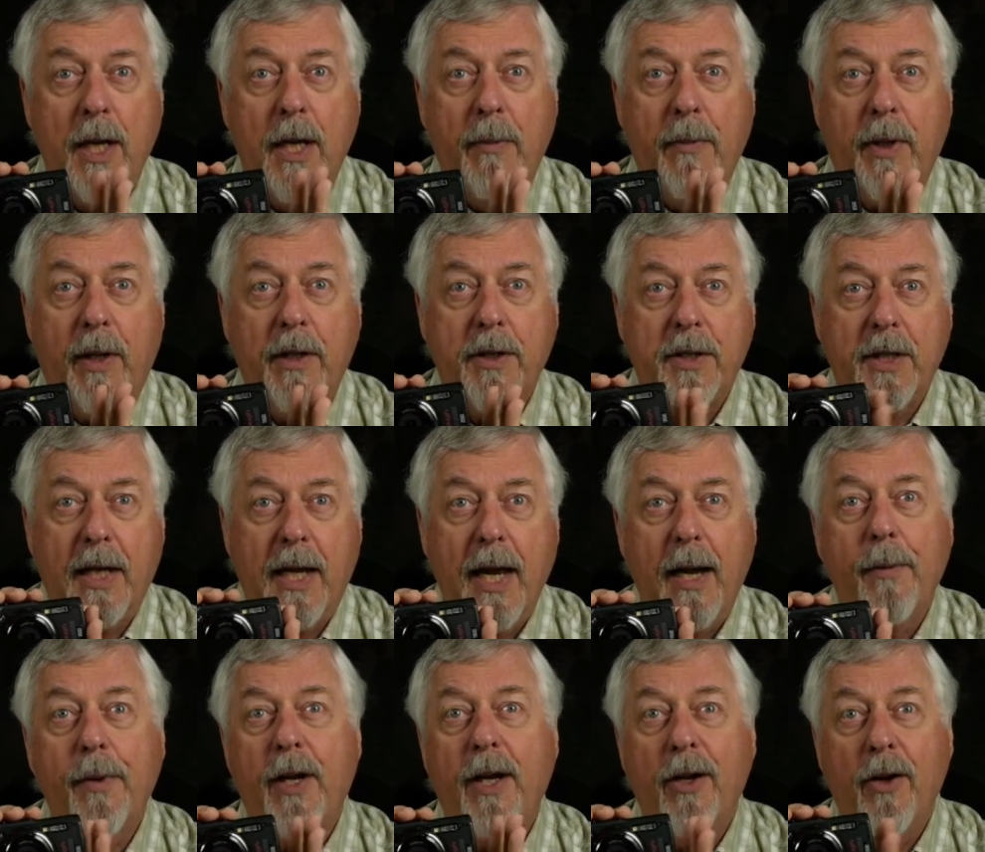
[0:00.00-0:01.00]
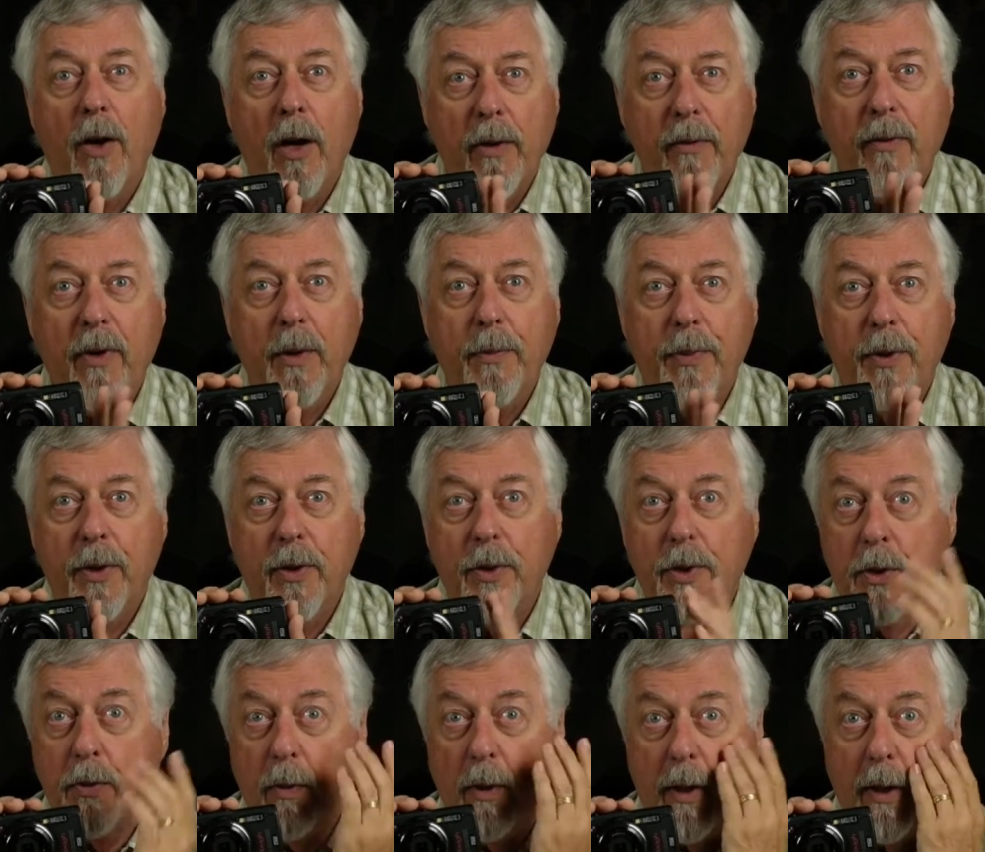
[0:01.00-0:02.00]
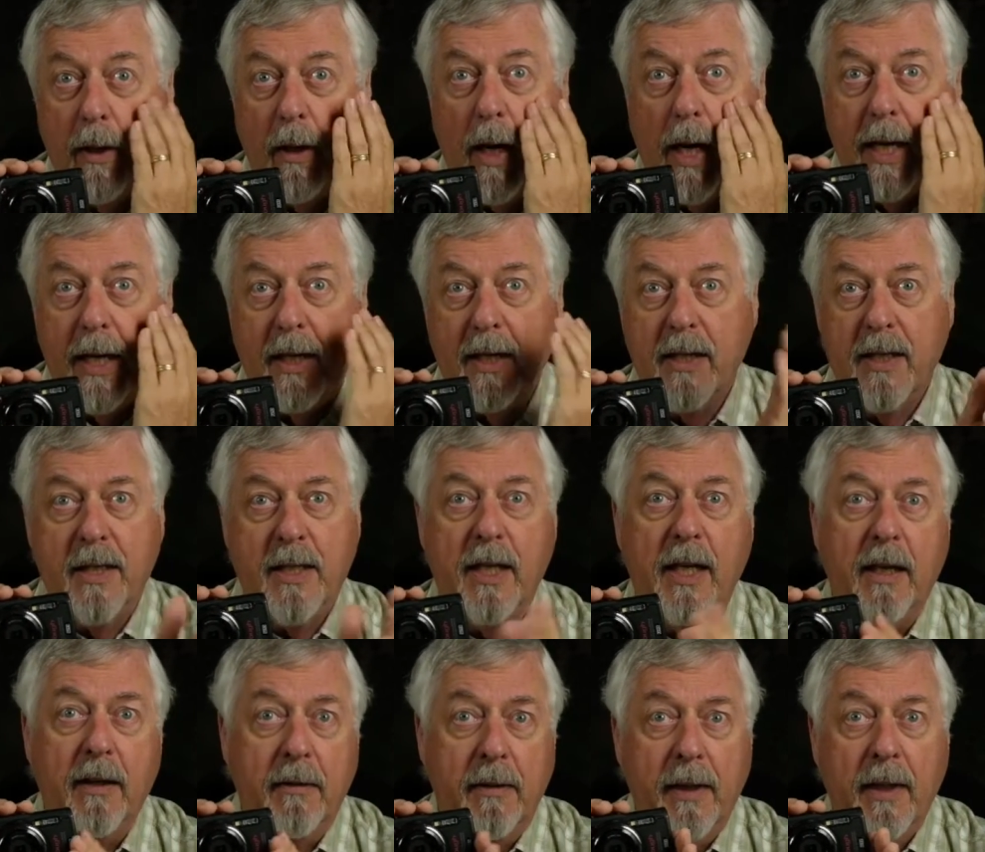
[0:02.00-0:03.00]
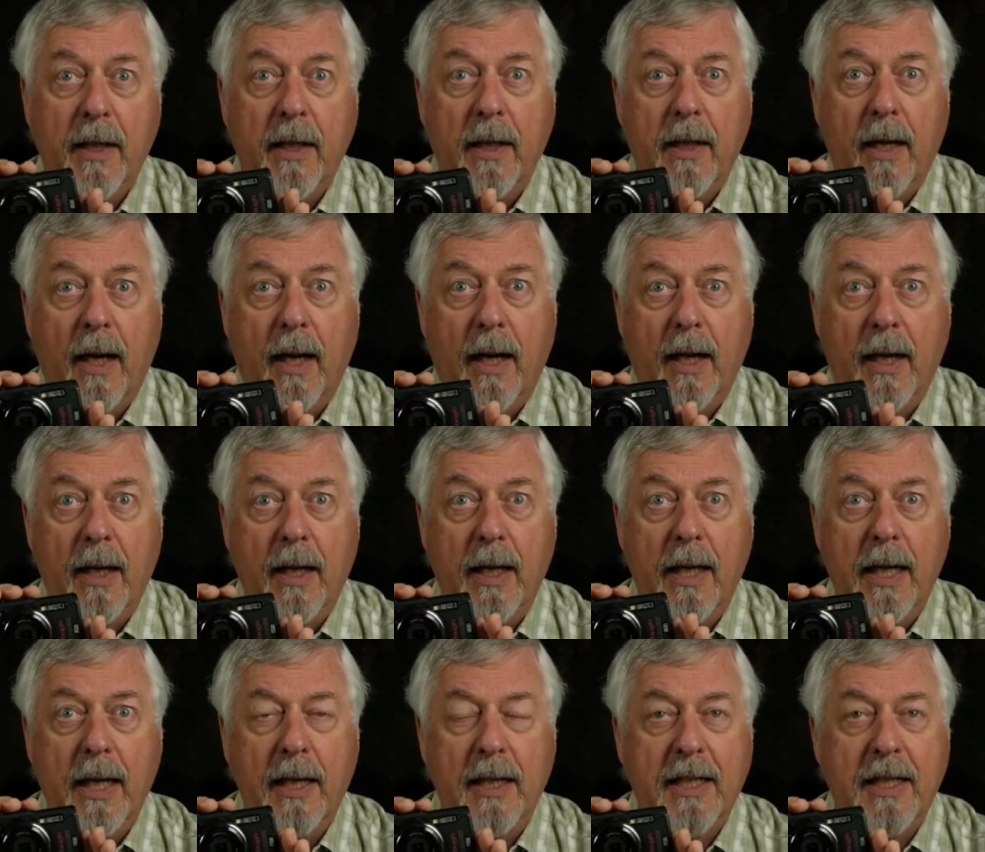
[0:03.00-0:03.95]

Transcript: because the camera cannot reproduce what our eye can see. It